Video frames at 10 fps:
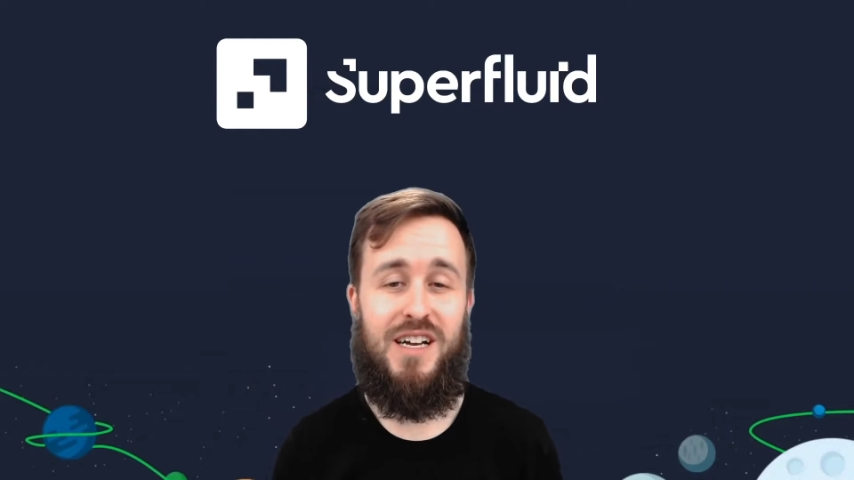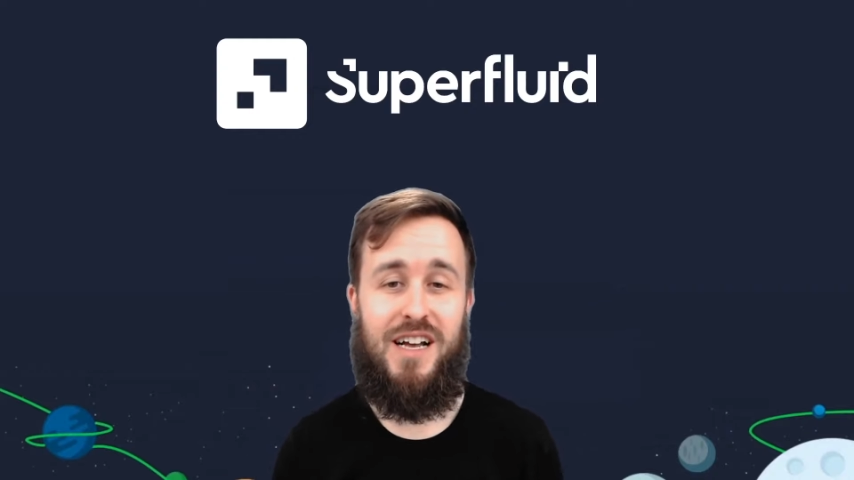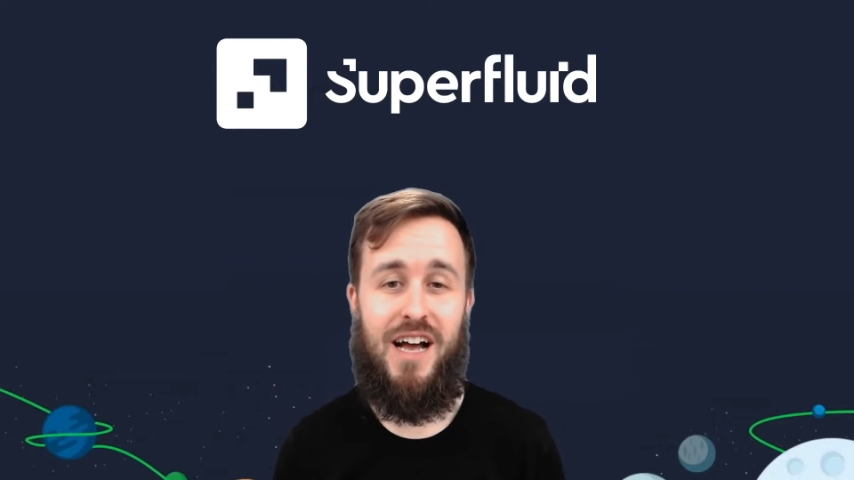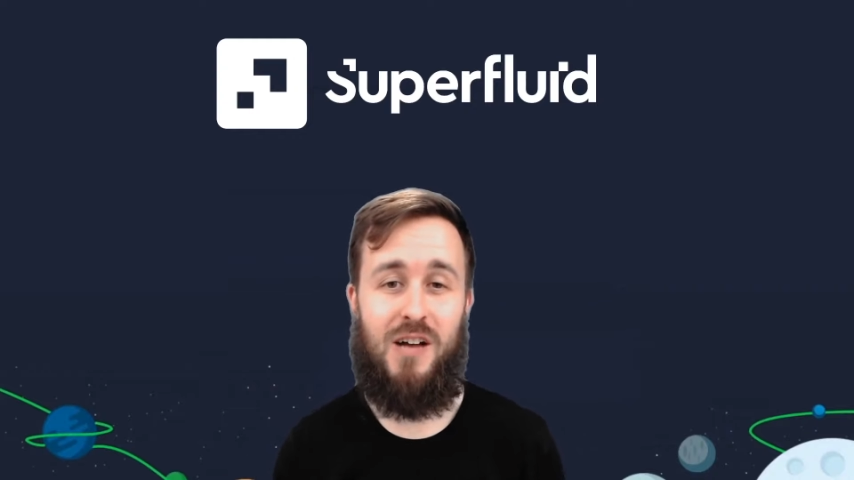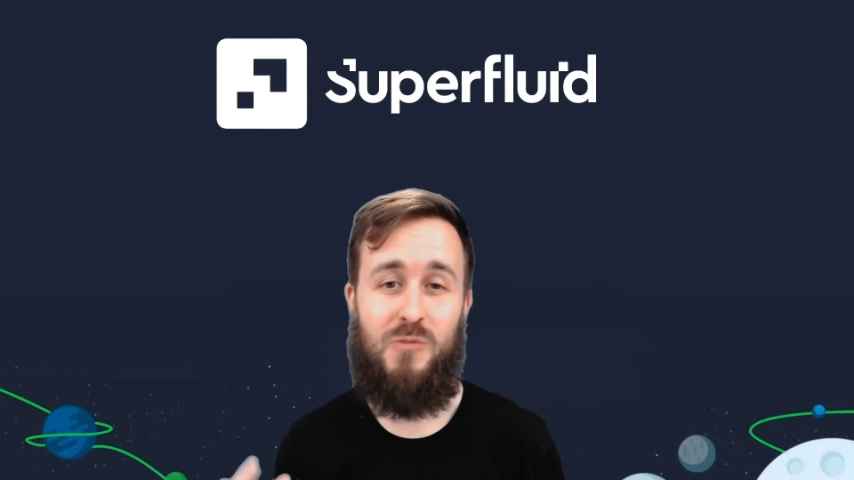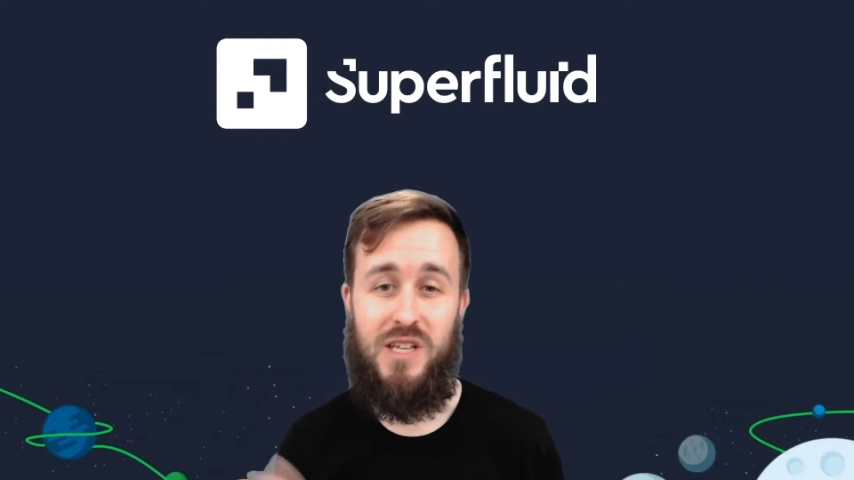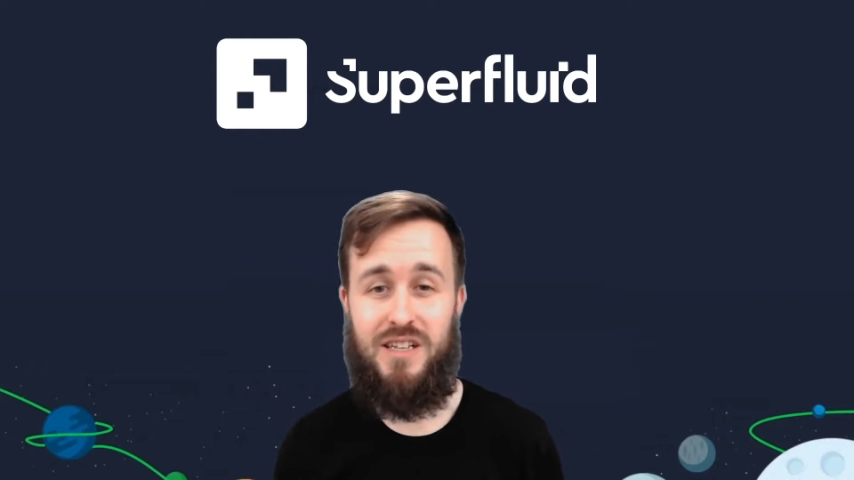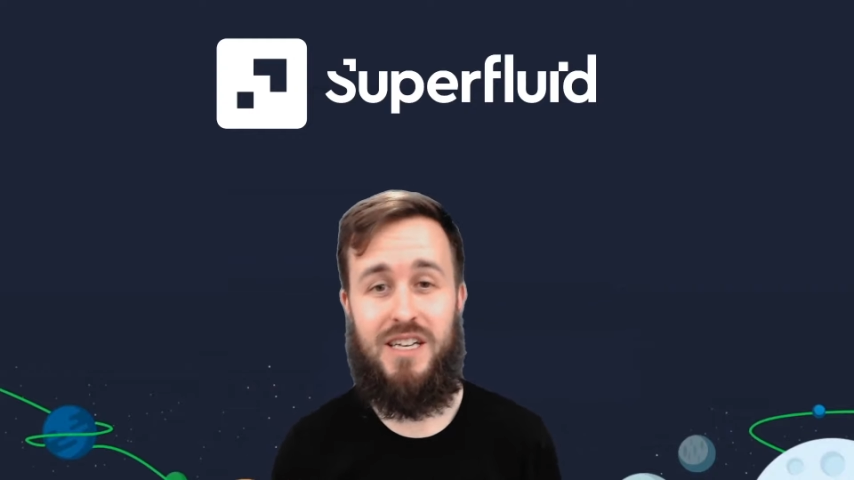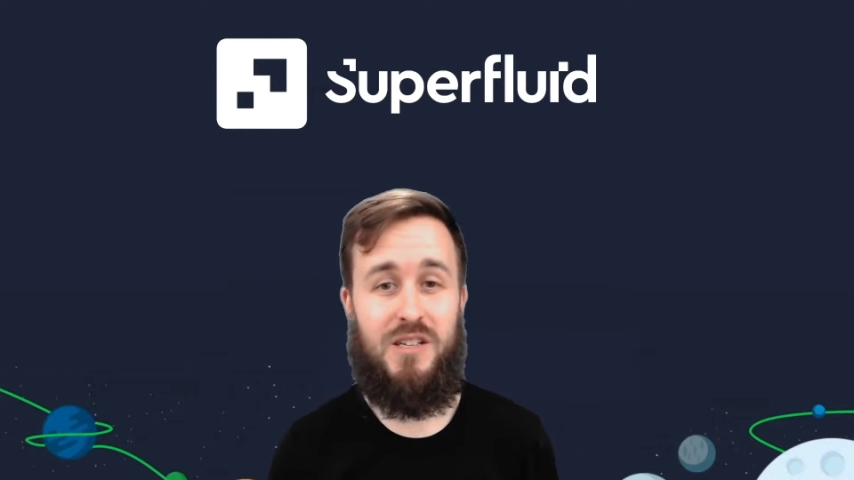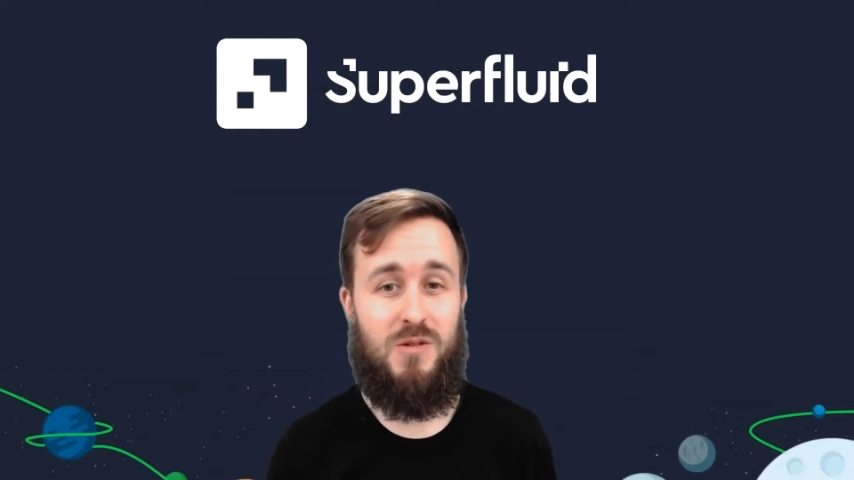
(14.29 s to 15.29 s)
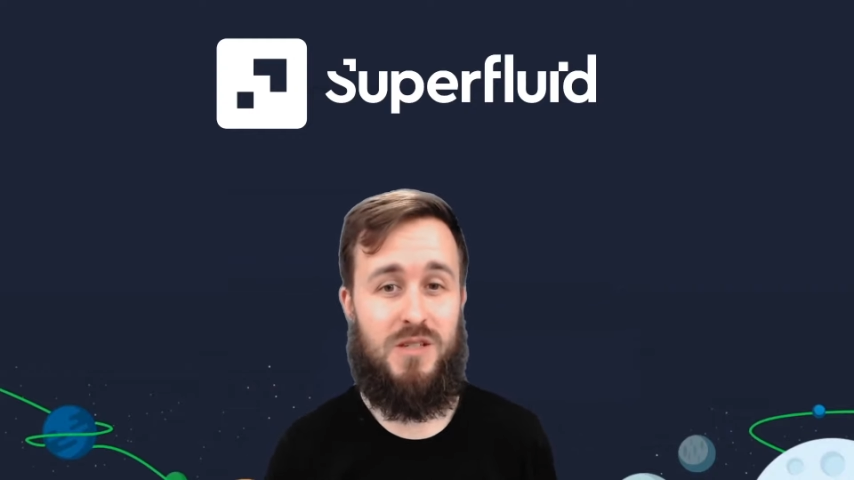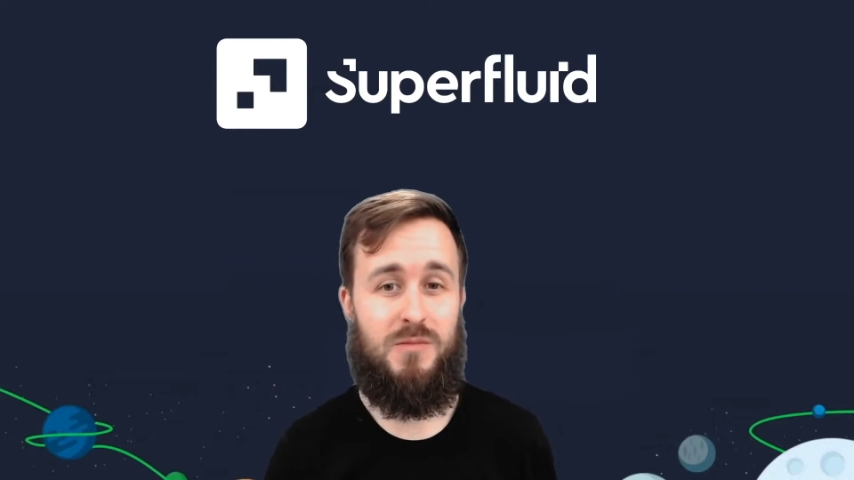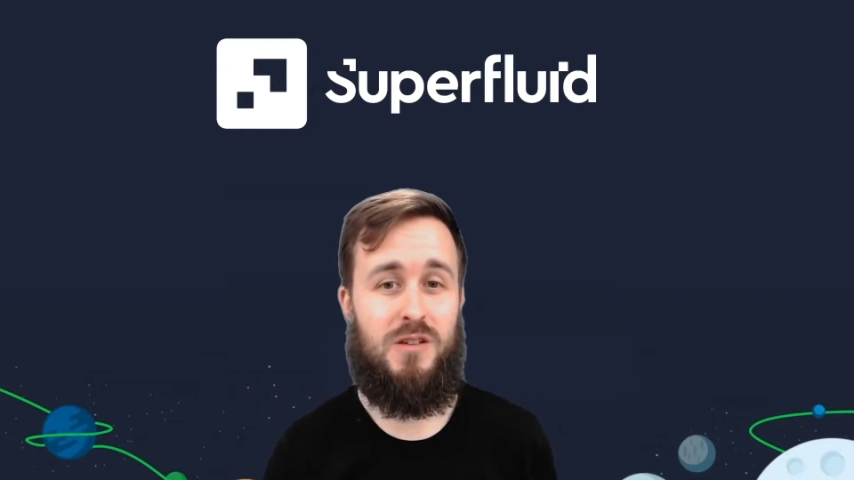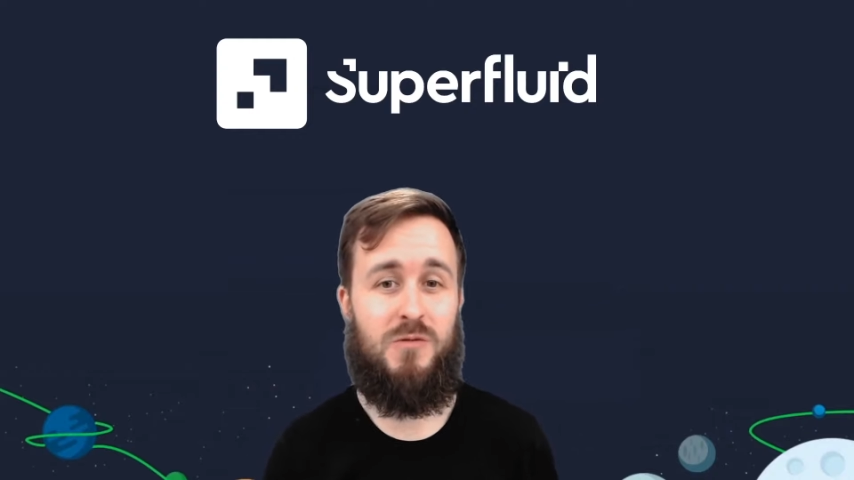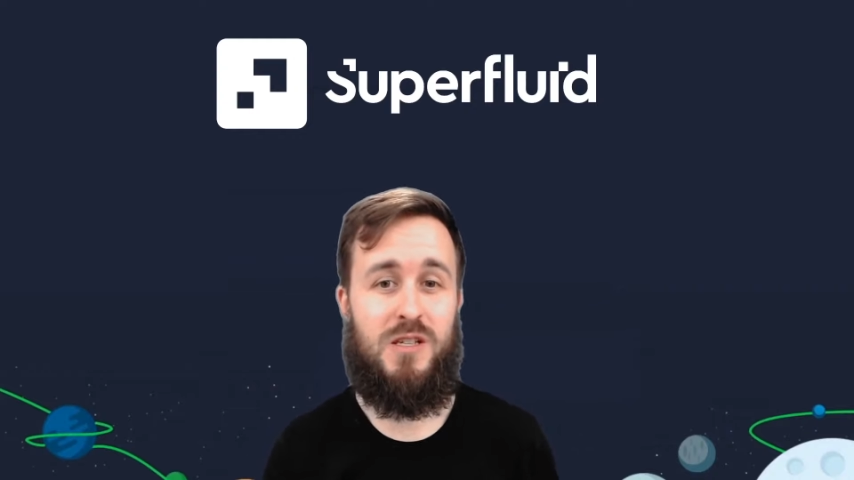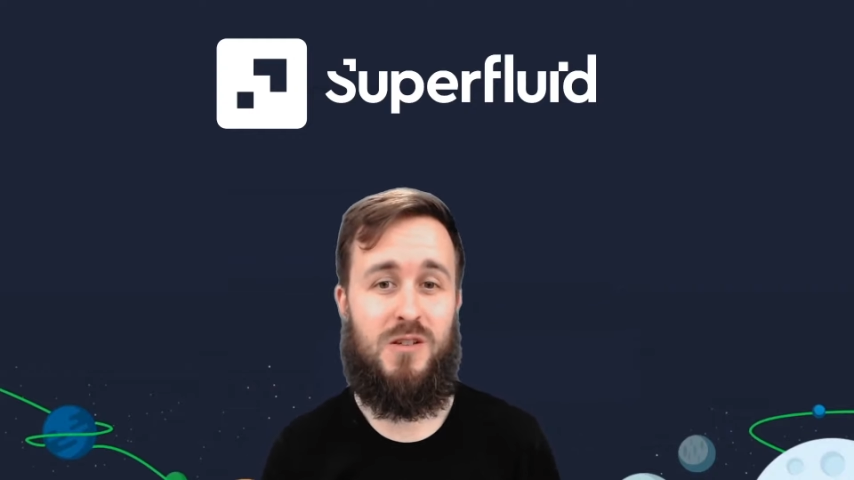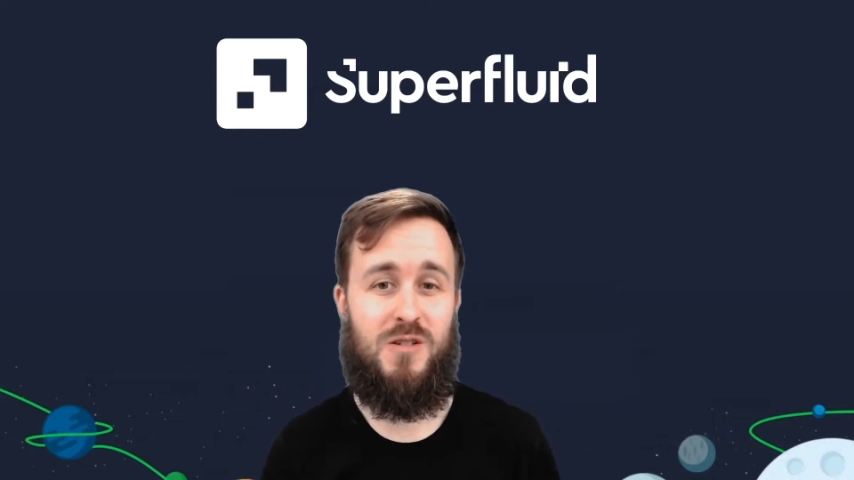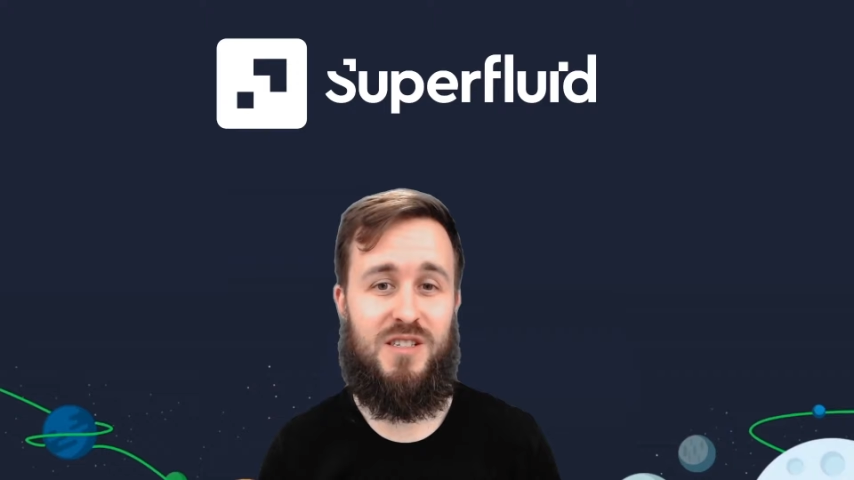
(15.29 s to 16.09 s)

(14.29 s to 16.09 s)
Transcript: and we can get you some of the resources